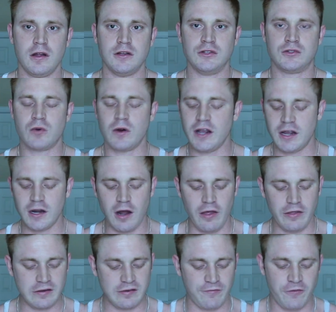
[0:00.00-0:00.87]
Drinking
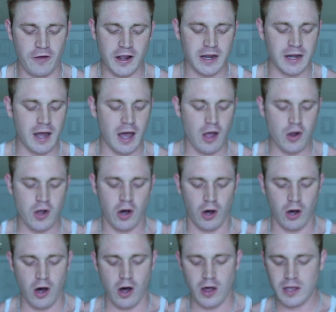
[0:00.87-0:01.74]
all this fucking
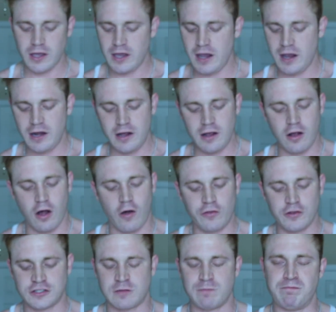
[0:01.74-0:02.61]
alcohol, eating
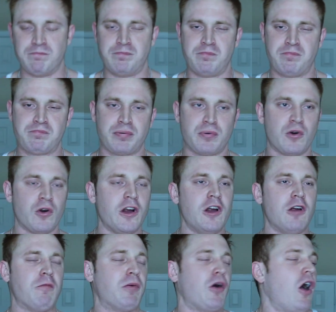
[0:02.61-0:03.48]
all this
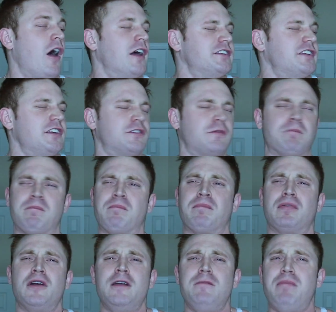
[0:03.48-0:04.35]
processed,
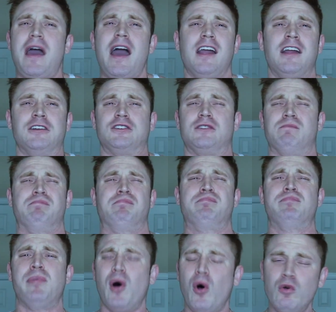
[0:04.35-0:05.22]
prepackaged
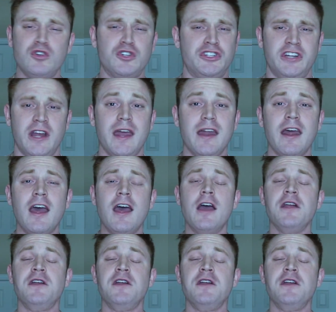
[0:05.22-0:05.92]
bullshit,